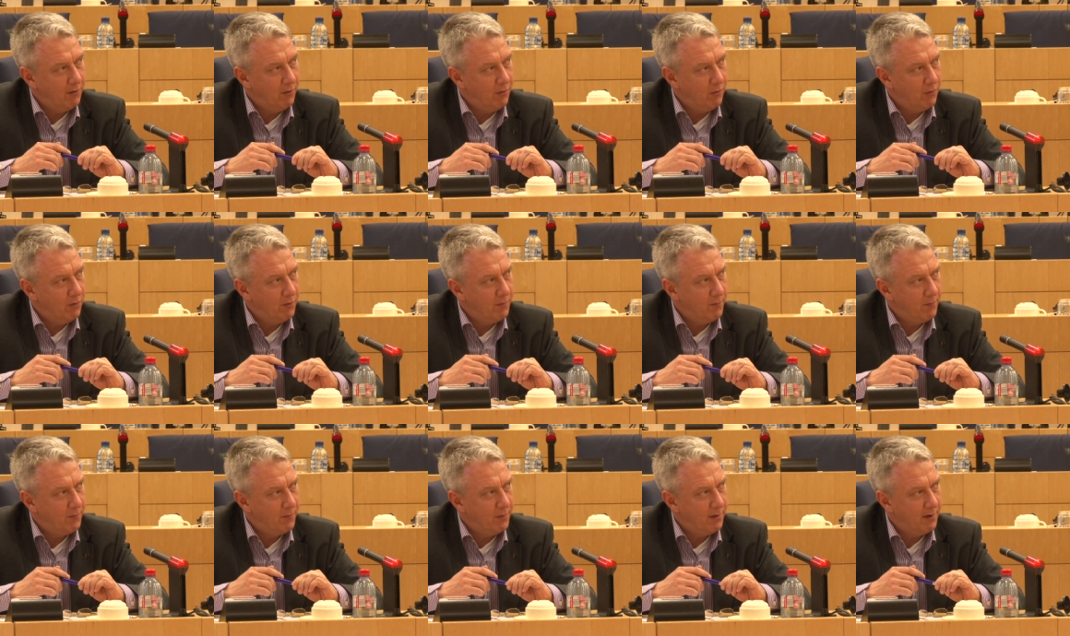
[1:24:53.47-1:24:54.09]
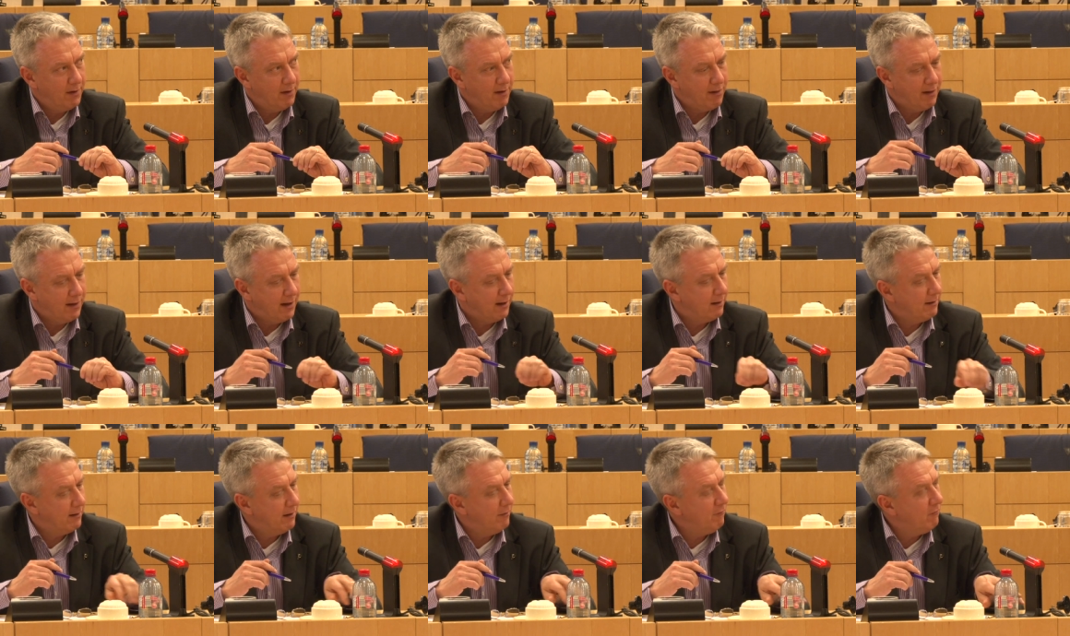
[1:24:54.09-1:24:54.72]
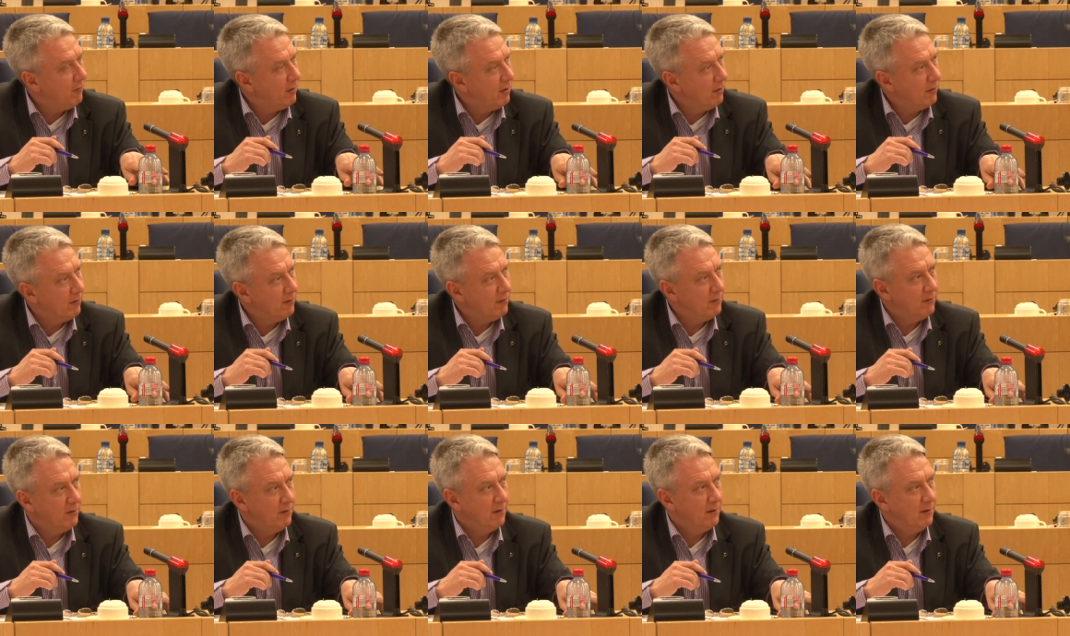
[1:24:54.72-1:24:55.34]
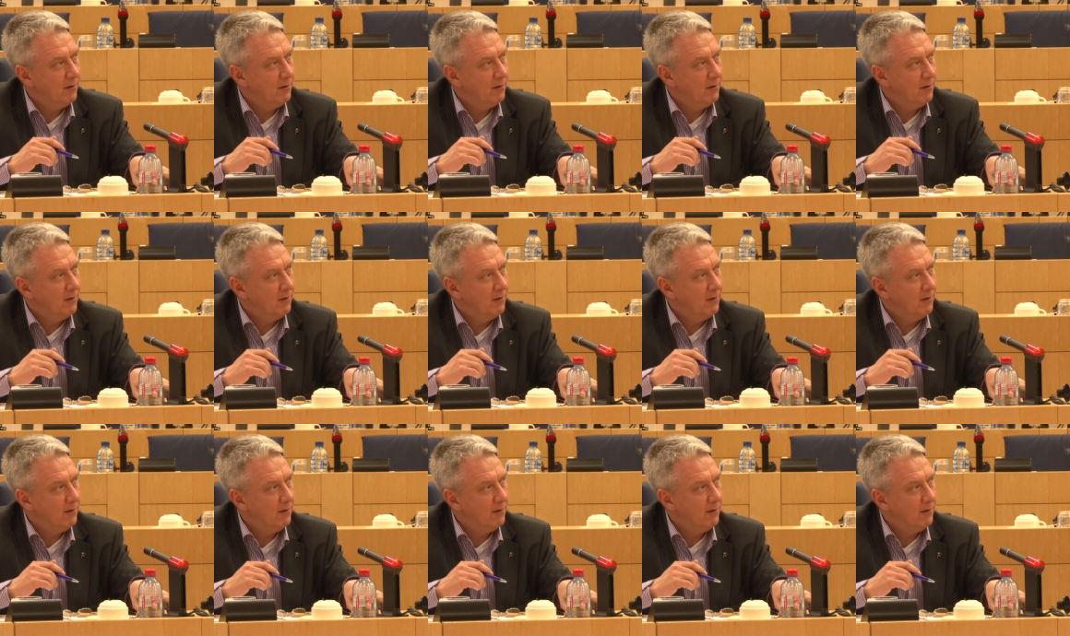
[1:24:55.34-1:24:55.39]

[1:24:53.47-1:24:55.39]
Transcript: Europe? Isn't that difficult?